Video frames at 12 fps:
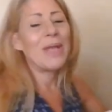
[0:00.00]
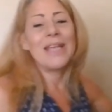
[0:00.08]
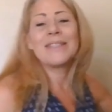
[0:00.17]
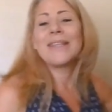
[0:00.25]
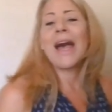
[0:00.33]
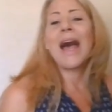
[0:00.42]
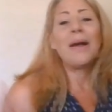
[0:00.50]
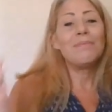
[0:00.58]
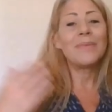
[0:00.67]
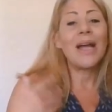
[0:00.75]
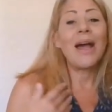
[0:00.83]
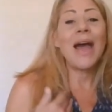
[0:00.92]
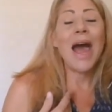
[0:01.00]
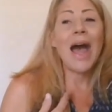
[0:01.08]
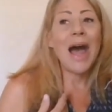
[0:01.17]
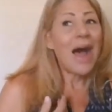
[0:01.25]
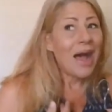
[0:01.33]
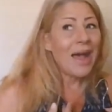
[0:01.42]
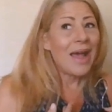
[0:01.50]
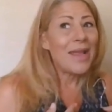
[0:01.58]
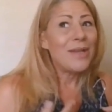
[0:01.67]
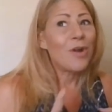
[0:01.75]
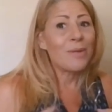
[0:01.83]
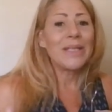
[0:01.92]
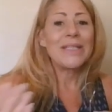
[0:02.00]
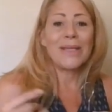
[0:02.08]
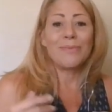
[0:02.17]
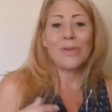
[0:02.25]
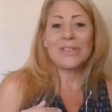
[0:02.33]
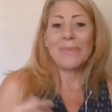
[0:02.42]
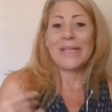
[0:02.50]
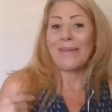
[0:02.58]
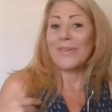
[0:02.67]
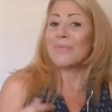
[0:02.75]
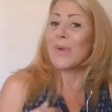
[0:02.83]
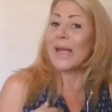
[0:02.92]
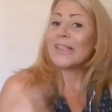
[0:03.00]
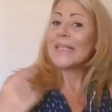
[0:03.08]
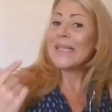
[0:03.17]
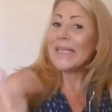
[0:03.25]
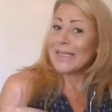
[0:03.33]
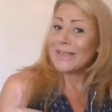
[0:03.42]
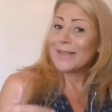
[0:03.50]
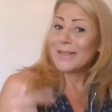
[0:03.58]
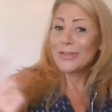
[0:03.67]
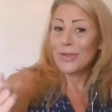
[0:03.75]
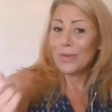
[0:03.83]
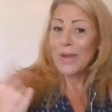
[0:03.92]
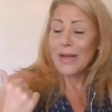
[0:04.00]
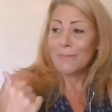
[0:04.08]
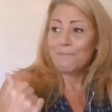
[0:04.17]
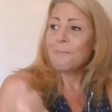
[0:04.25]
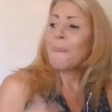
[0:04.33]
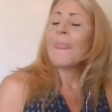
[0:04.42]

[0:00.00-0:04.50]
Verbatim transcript: piece, um, I normally send most of my David's Bridal in to ThredUp,